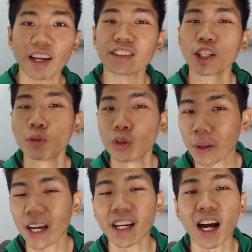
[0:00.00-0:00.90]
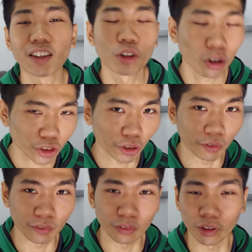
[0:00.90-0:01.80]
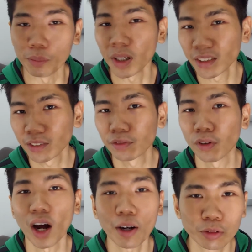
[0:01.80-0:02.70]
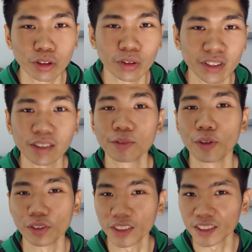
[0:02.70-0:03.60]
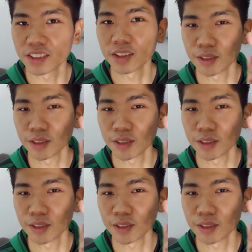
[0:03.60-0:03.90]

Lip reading: and they will pay a lot of the money for outsourcing for these